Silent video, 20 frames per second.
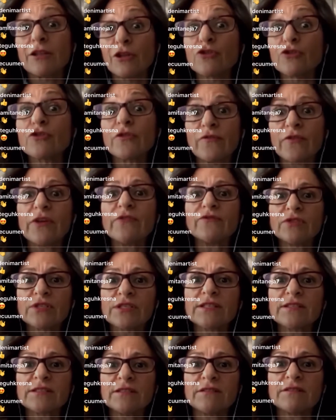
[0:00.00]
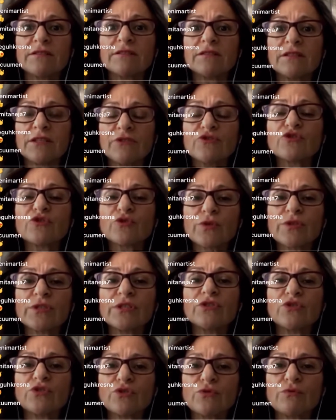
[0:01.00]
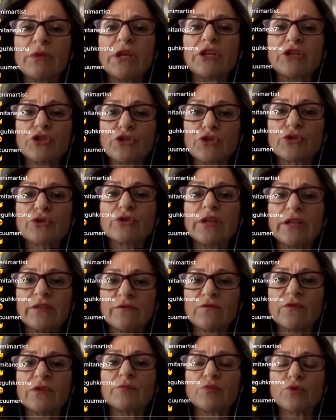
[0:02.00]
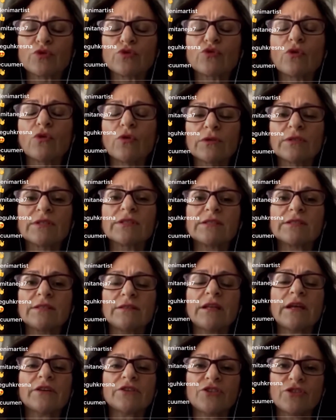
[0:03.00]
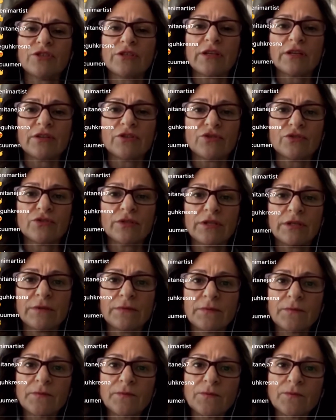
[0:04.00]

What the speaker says: a lot of efforts in Sorti to make sure that we put all this in action, actually.